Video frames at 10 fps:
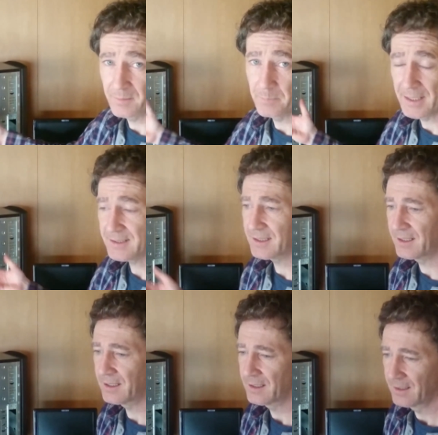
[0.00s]

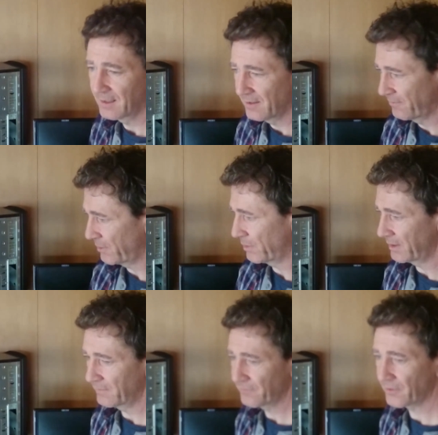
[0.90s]
basically
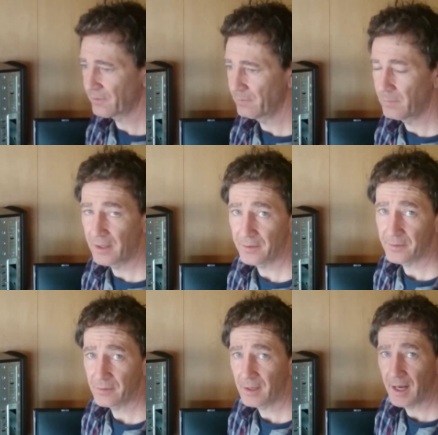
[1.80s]
viewing for
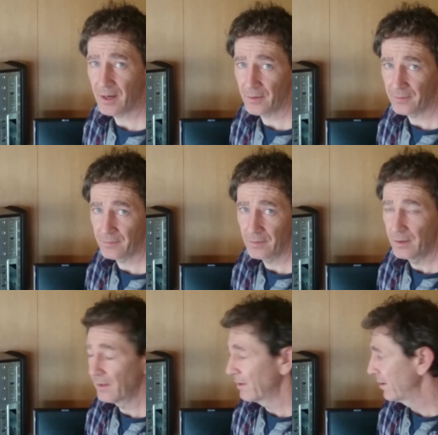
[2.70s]
monitor card.
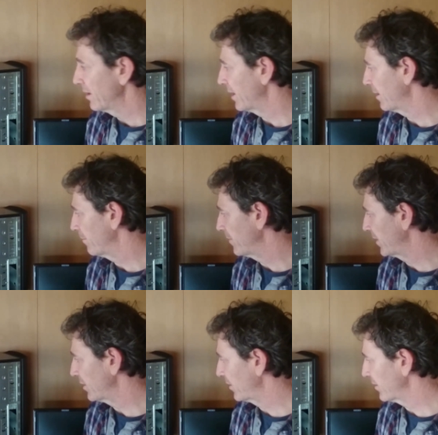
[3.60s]
Um,
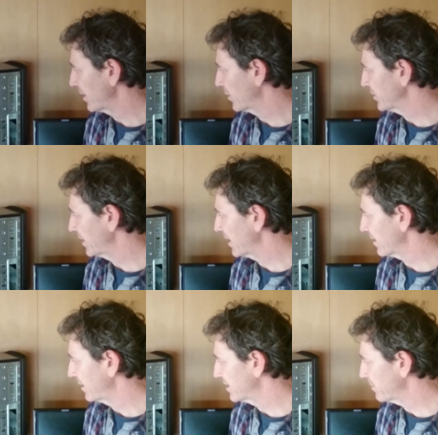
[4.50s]
you're not going to get
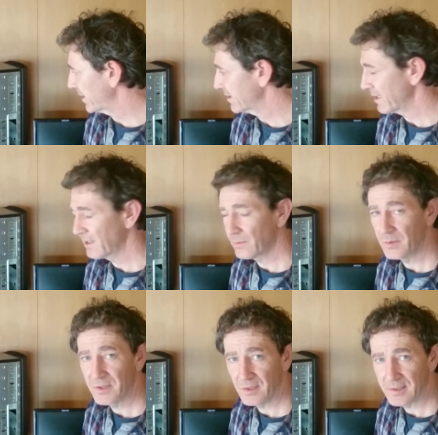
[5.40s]
any spectacular
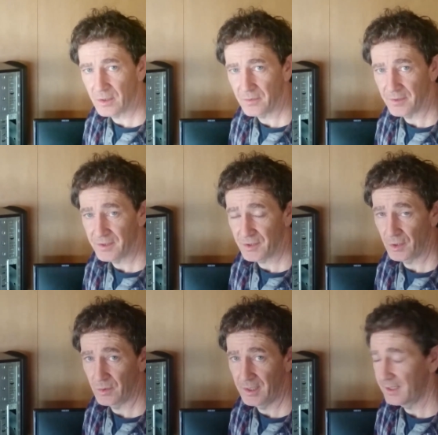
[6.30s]
results out of it. So
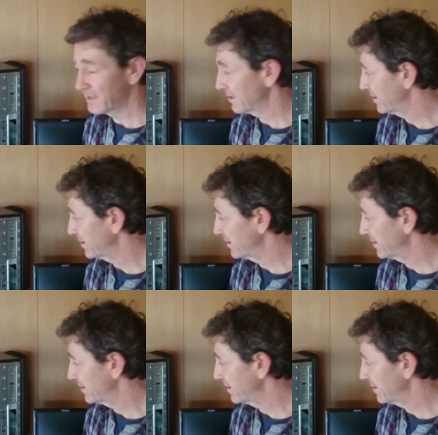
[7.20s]
you need